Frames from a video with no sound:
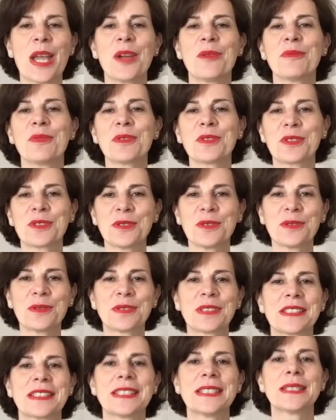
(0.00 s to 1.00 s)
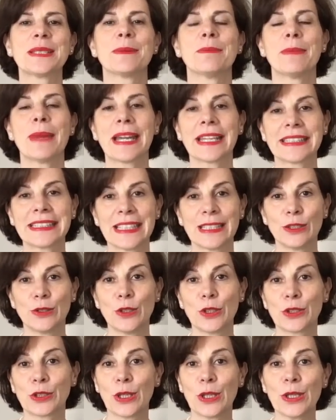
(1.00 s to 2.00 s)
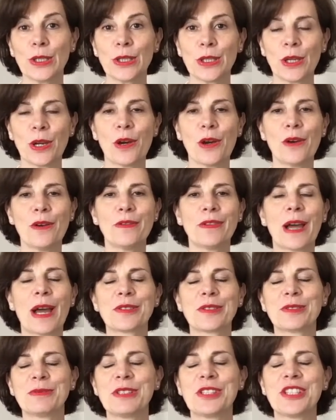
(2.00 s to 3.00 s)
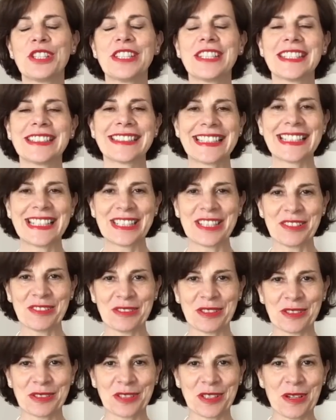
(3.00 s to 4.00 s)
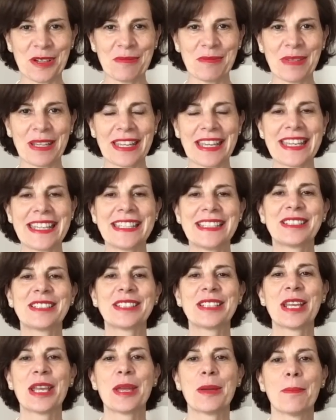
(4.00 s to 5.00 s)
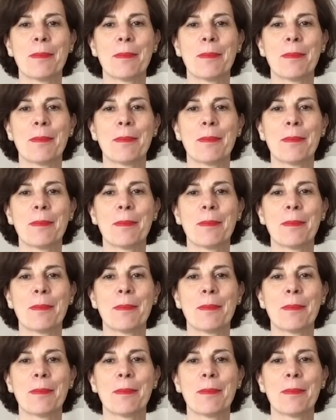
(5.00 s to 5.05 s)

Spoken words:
Bonjour, this is Marianne Lecoeur of howtobechicandelegant.com and